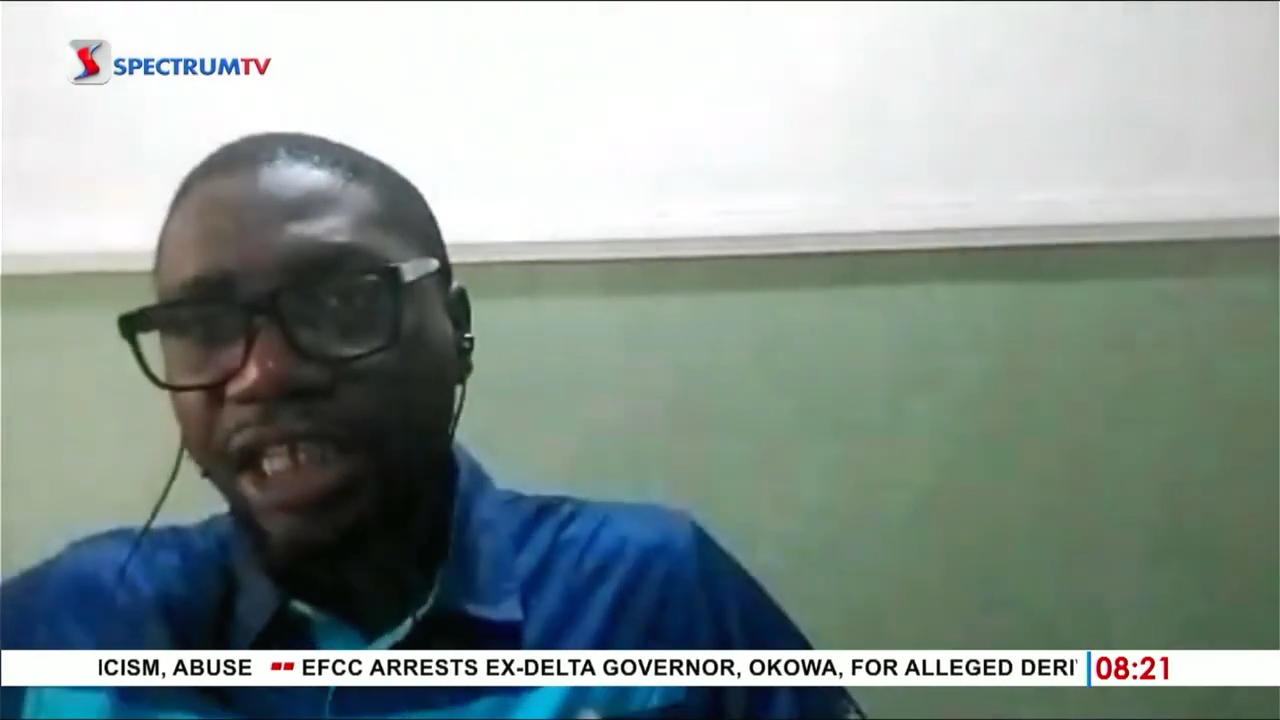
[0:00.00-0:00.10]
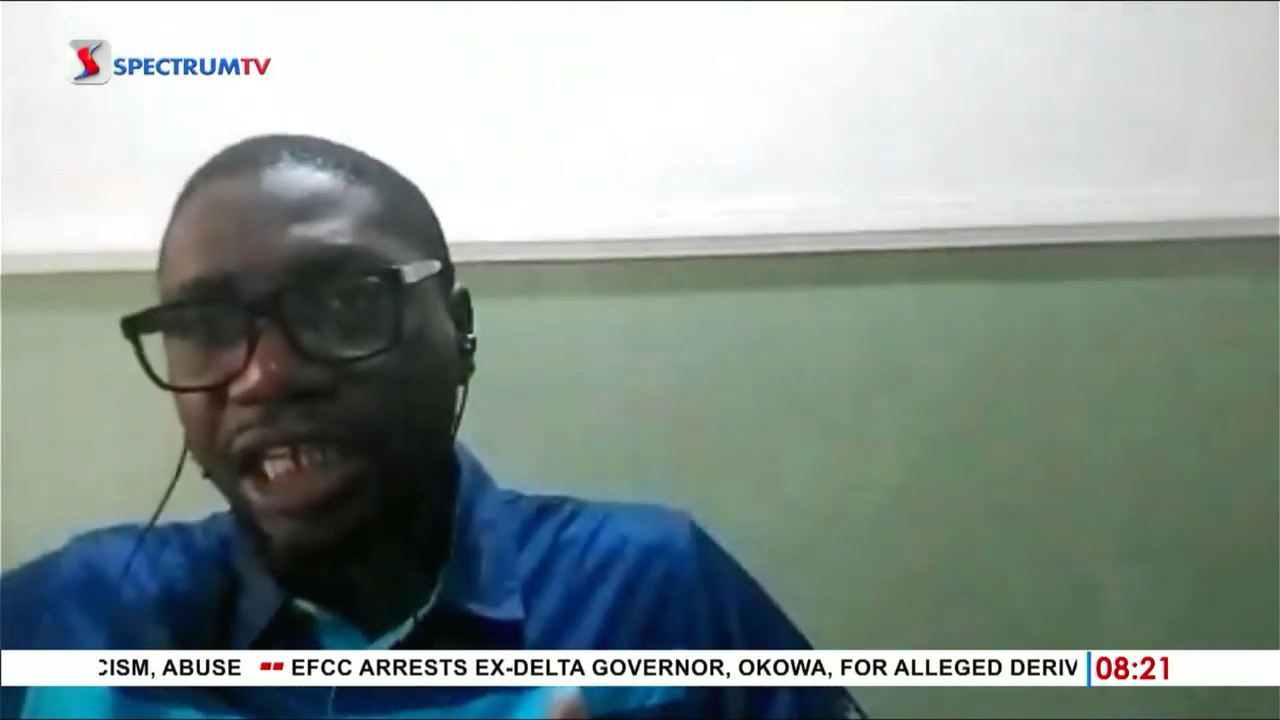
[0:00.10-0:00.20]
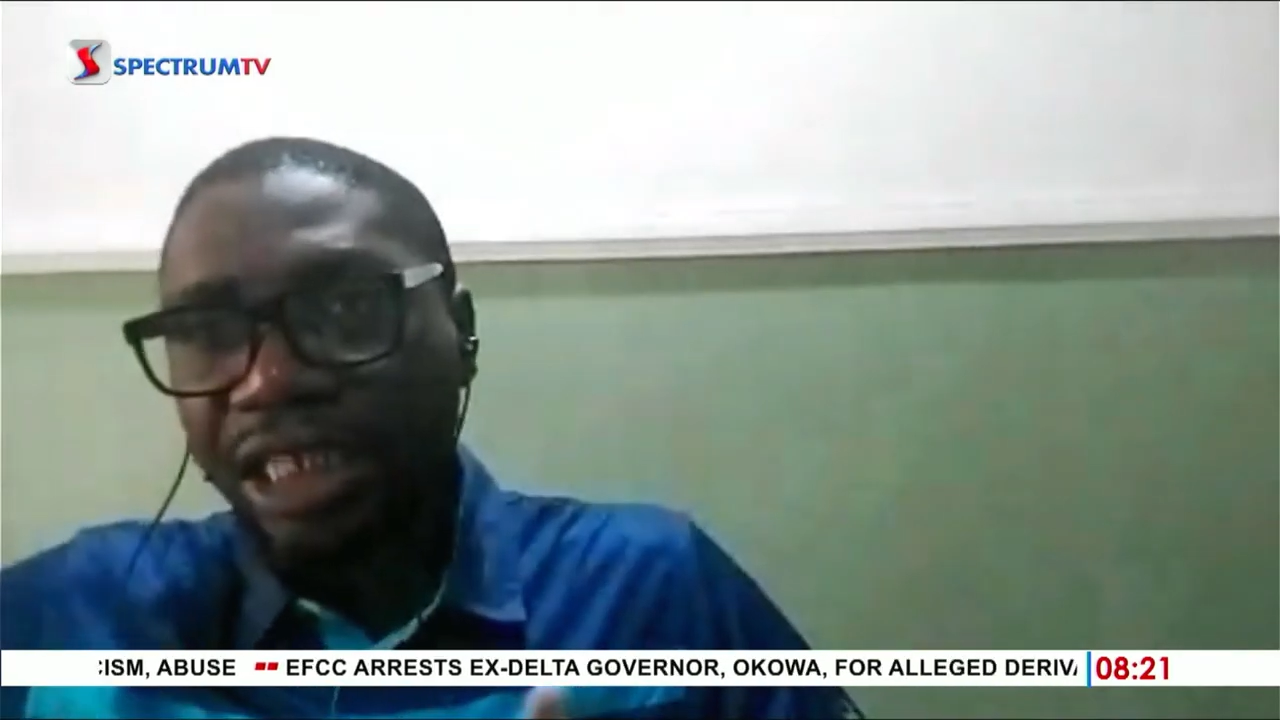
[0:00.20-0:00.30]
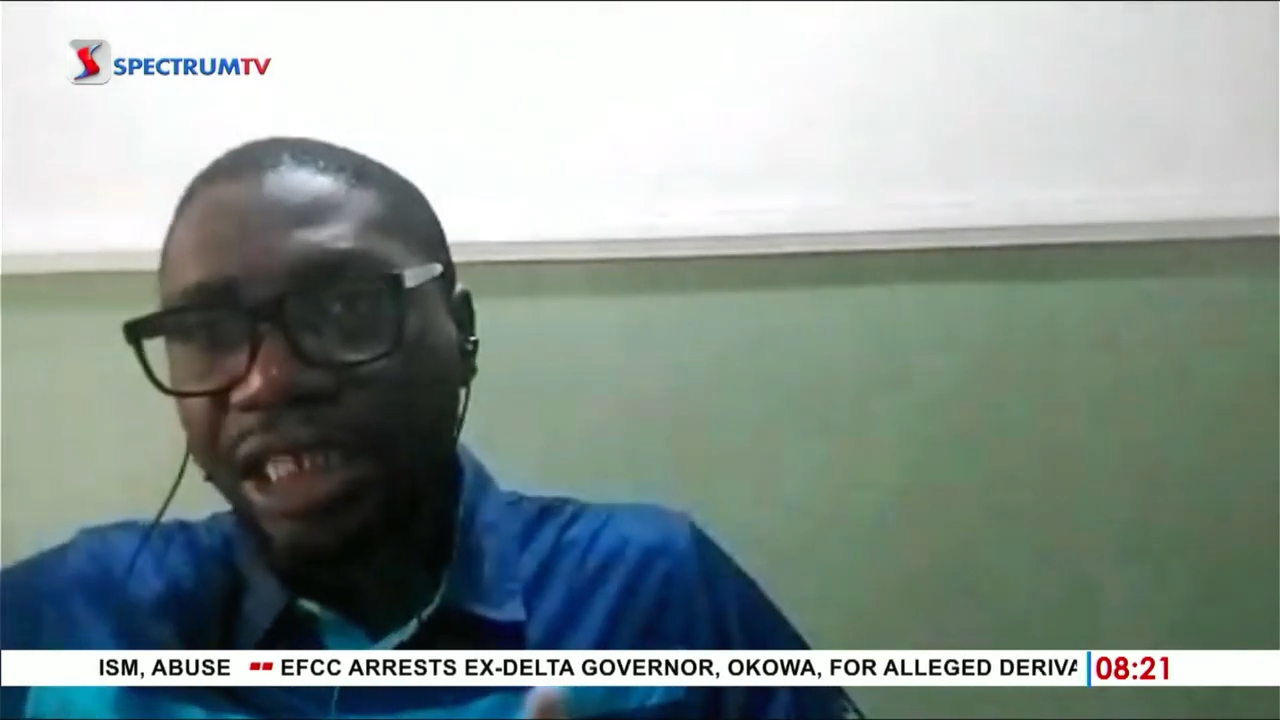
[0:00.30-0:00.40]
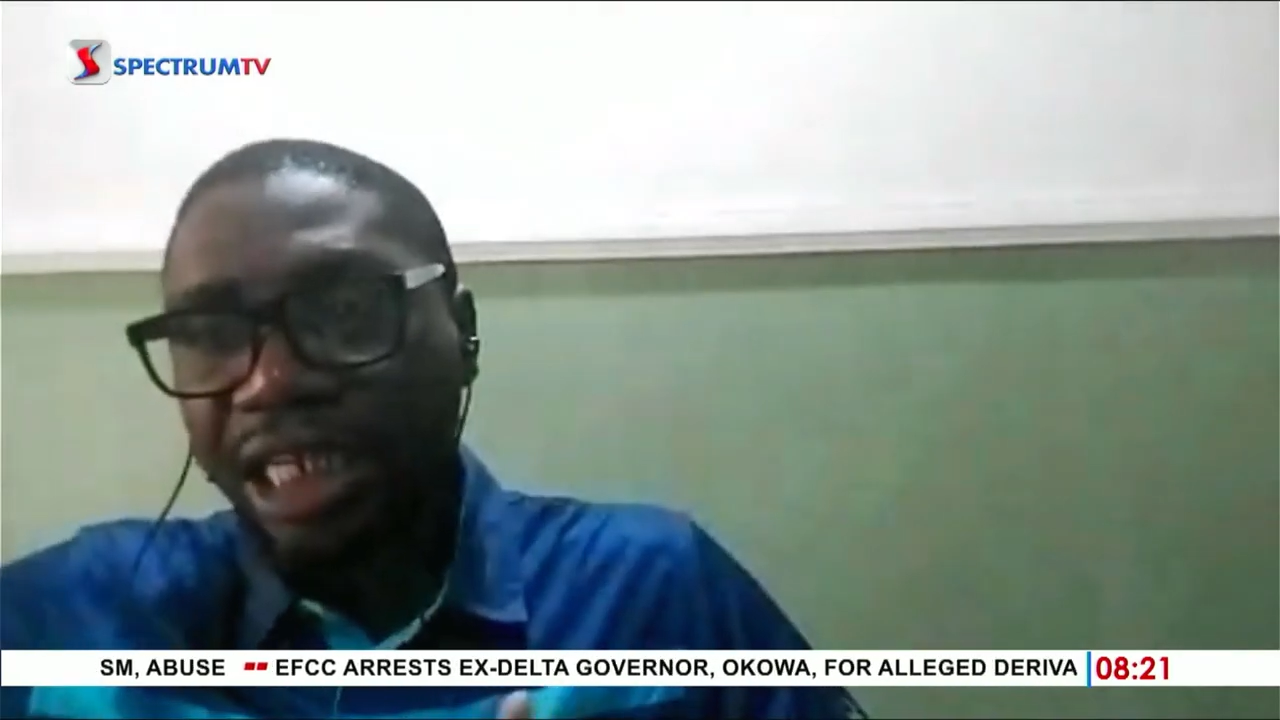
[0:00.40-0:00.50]

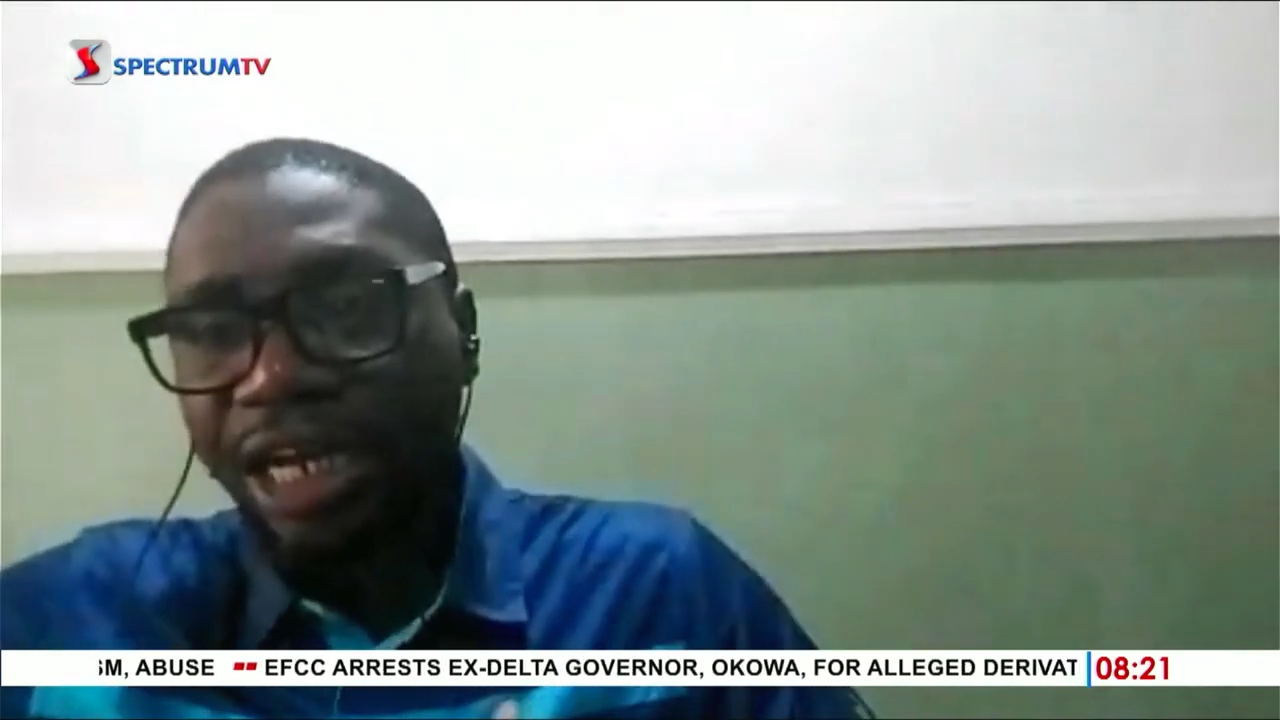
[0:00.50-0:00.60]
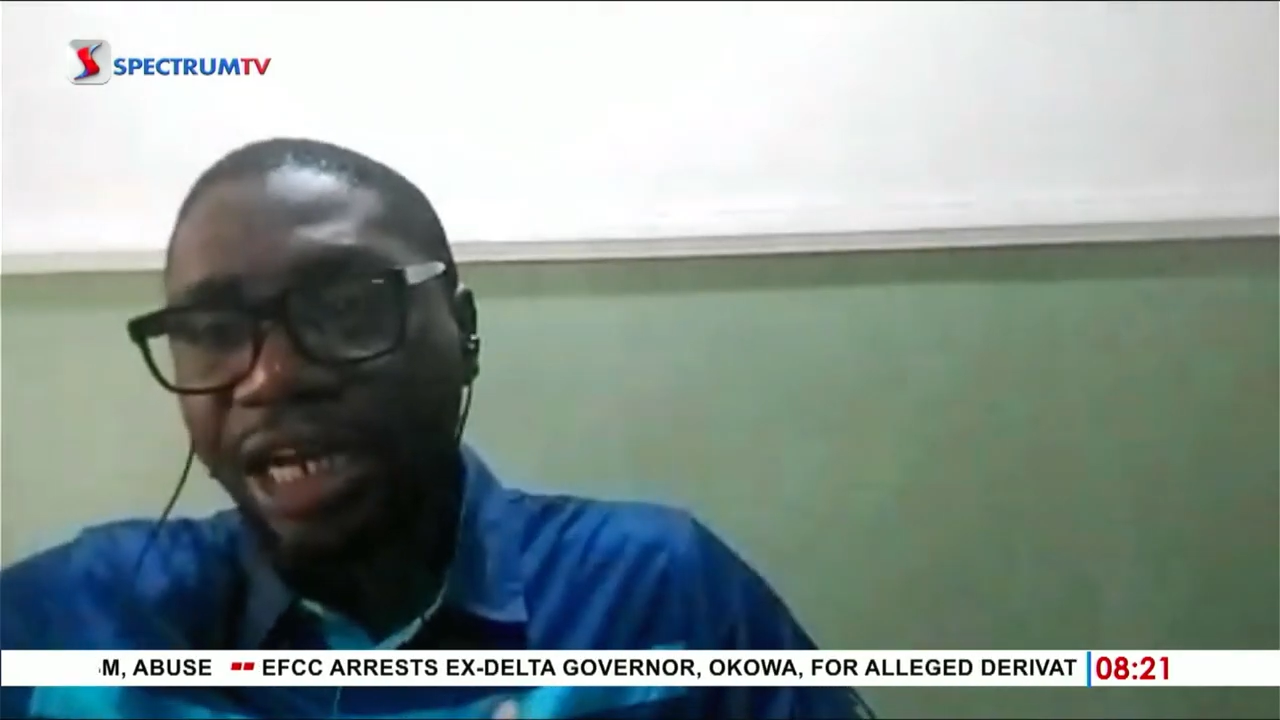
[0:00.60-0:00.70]
internal